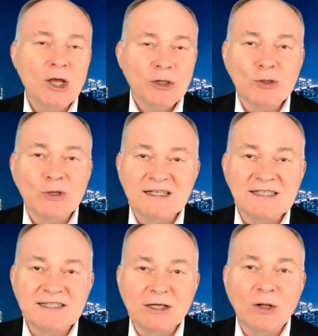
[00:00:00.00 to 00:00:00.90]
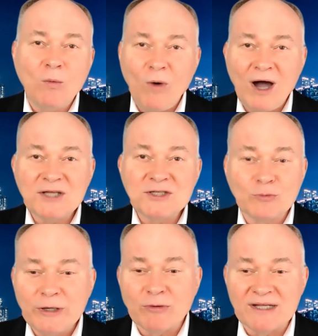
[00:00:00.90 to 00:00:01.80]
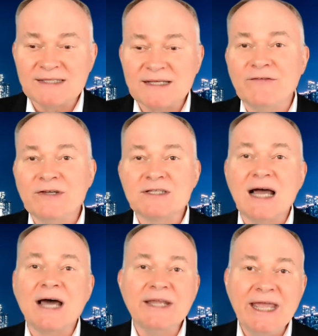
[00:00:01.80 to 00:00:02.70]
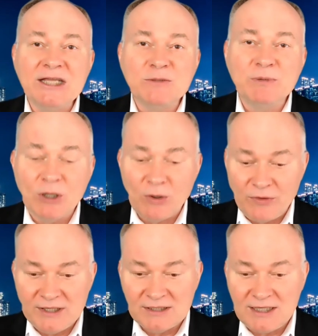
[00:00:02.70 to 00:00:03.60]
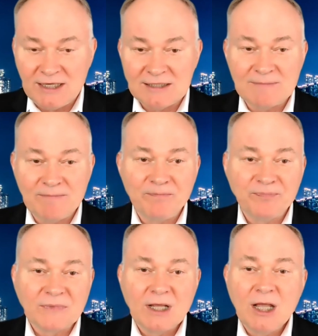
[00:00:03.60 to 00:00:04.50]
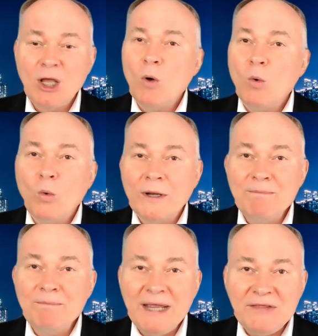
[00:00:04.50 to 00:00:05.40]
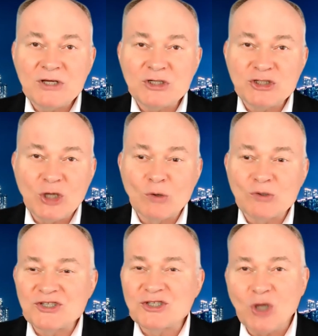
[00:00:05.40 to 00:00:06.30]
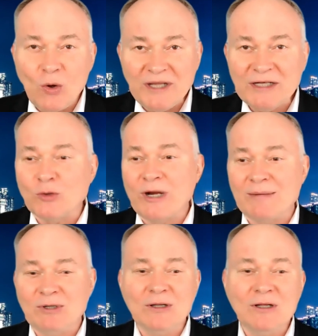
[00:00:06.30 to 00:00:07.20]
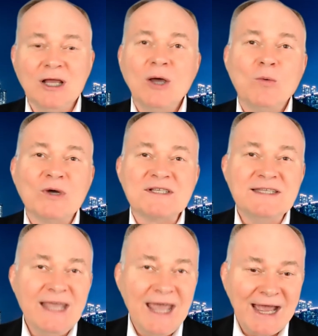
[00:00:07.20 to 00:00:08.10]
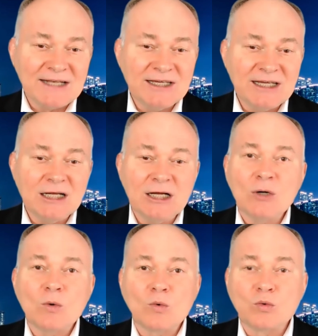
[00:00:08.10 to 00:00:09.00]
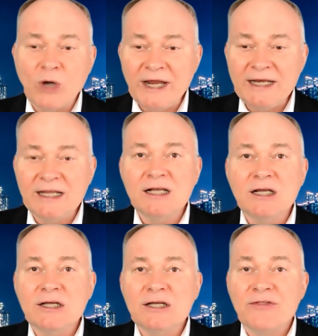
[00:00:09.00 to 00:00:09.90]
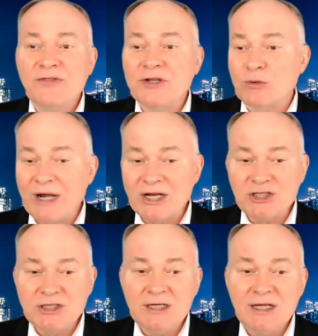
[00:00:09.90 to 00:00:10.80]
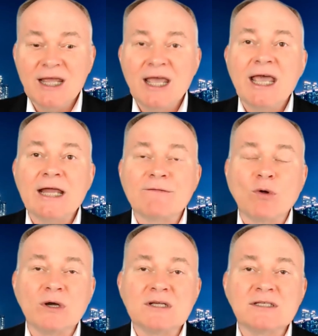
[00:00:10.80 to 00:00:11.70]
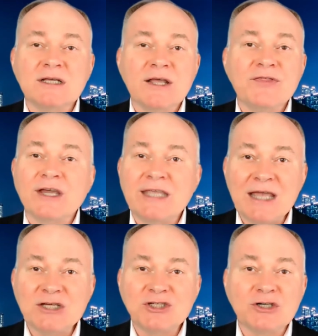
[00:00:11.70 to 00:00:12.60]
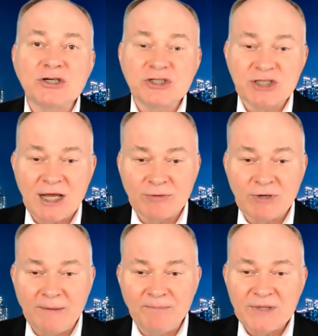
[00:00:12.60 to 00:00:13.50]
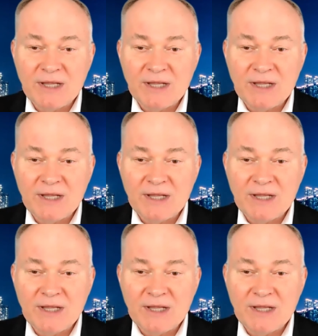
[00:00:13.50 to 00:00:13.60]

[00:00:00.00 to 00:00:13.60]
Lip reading: You can still watch reruns of it on HBO these days. What made the show so incredible was the acting, writing, the direction, and of course, the gangster genre.